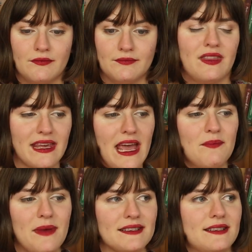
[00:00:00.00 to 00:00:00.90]
The
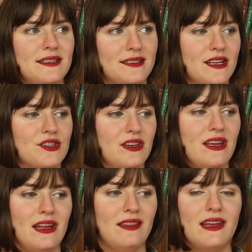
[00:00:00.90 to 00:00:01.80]
game makes a distinction
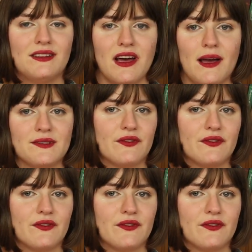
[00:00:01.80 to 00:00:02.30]
in the types